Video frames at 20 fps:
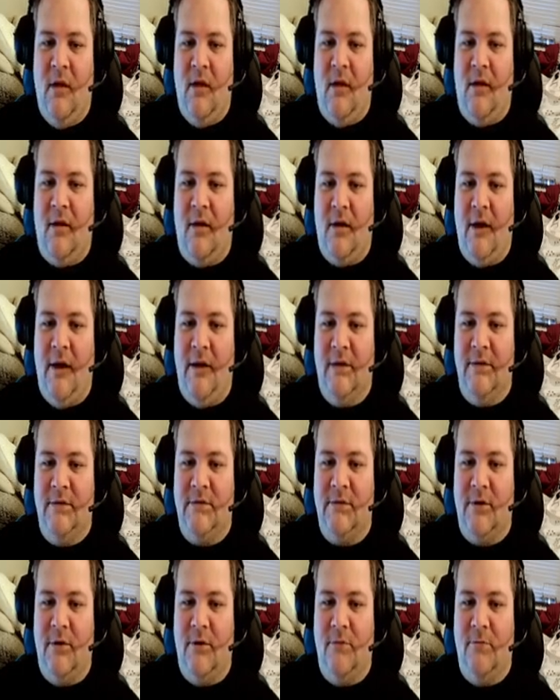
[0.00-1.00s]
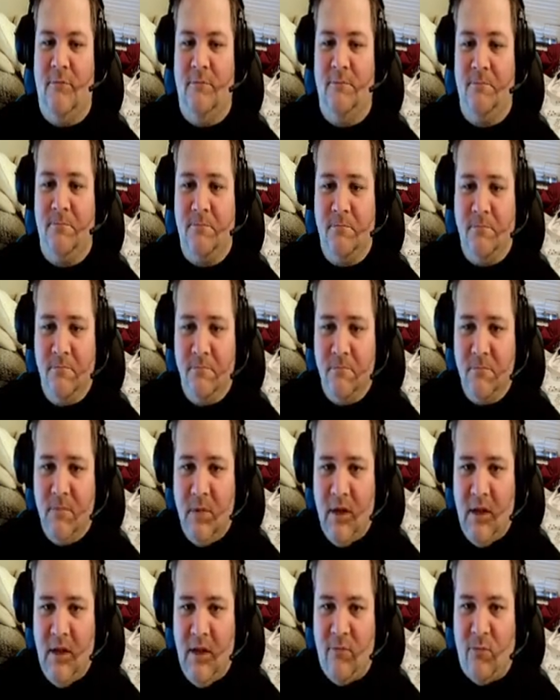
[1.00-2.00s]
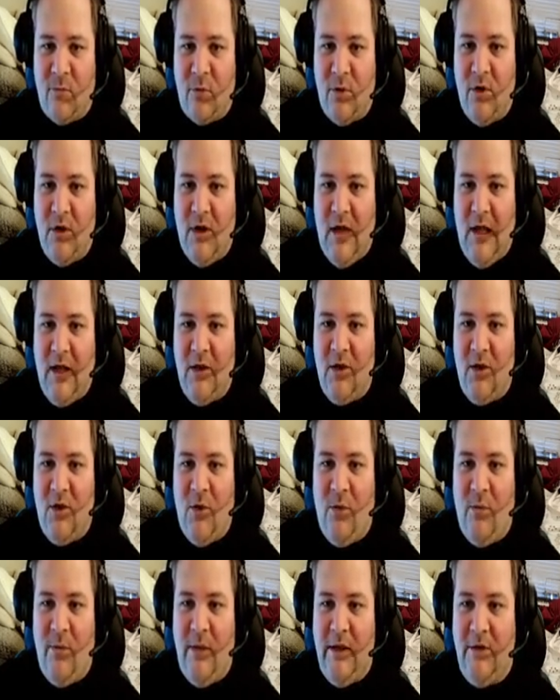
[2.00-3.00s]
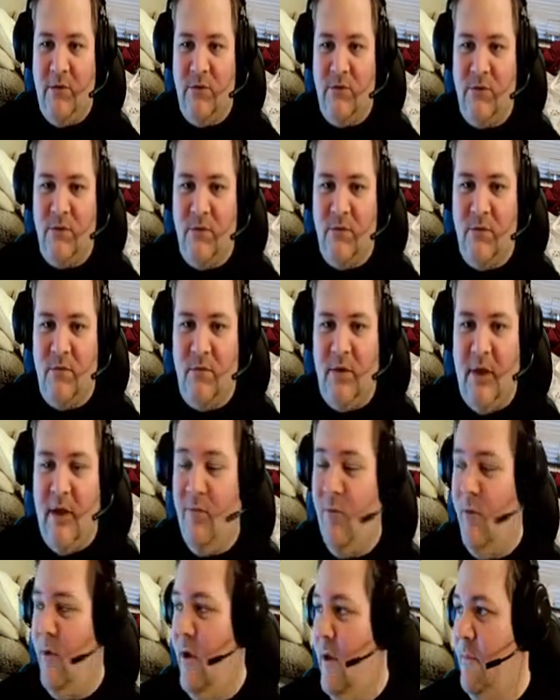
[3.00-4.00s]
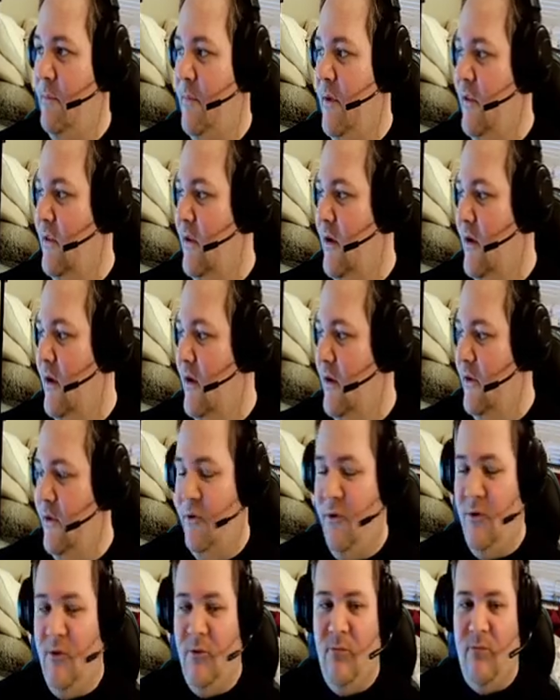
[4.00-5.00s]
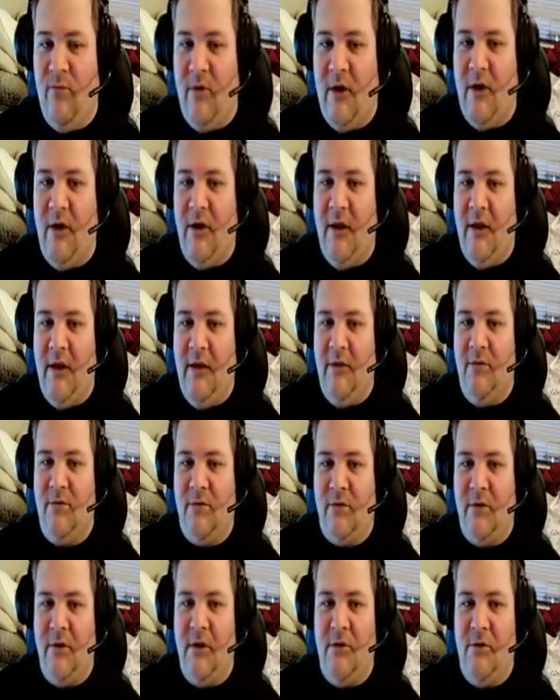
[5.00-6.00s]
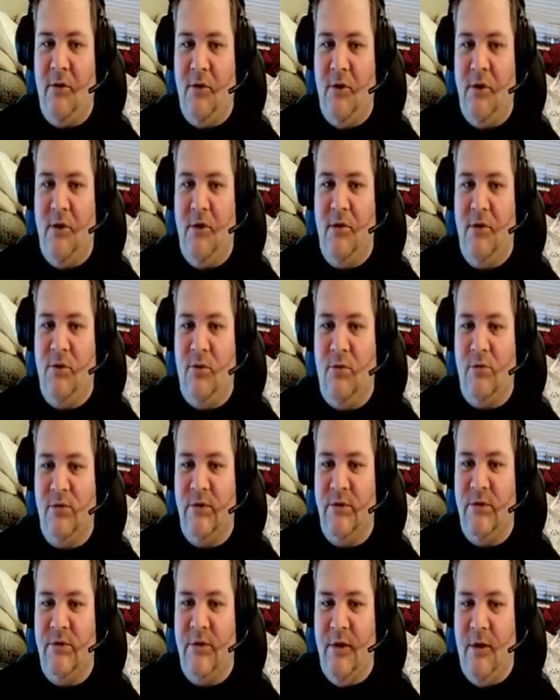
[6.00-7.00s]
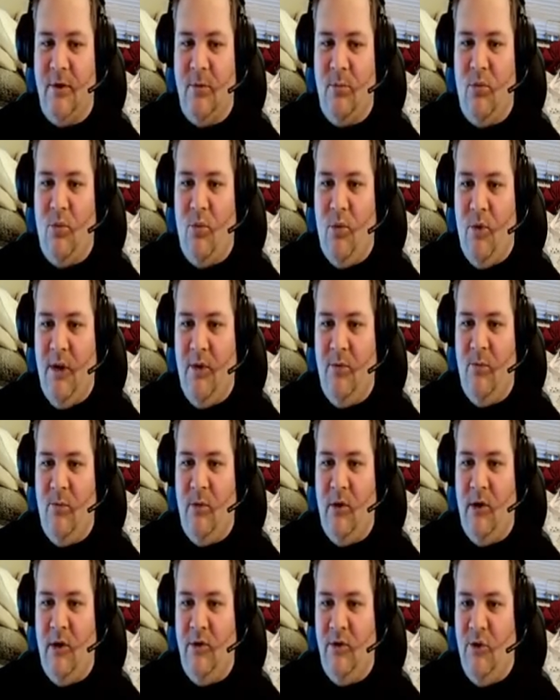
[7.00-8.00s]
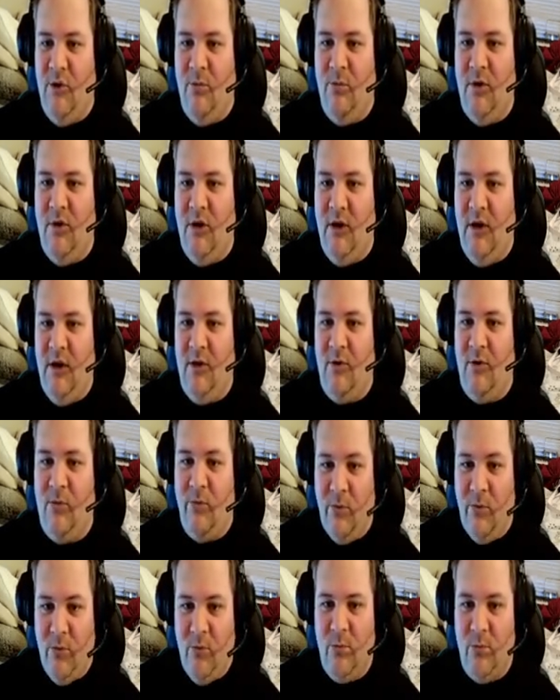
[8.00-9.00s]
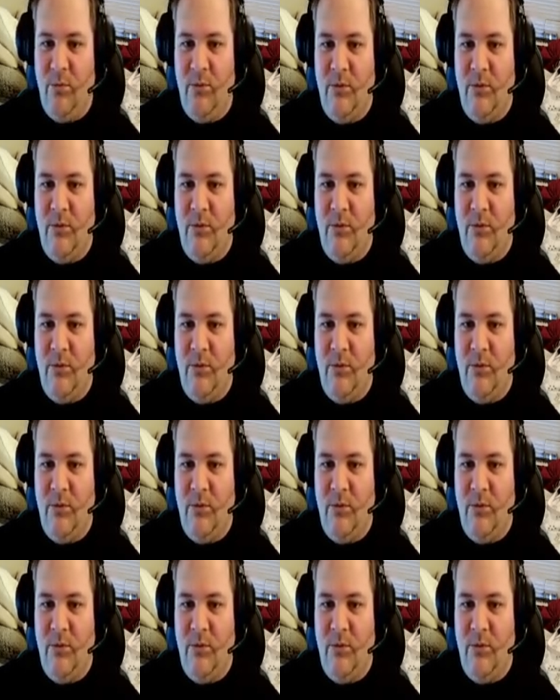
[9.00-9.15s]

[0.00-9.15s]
All right, so if we're not going to level up in there, and you very easily could, you'll just hit a point where you would need a group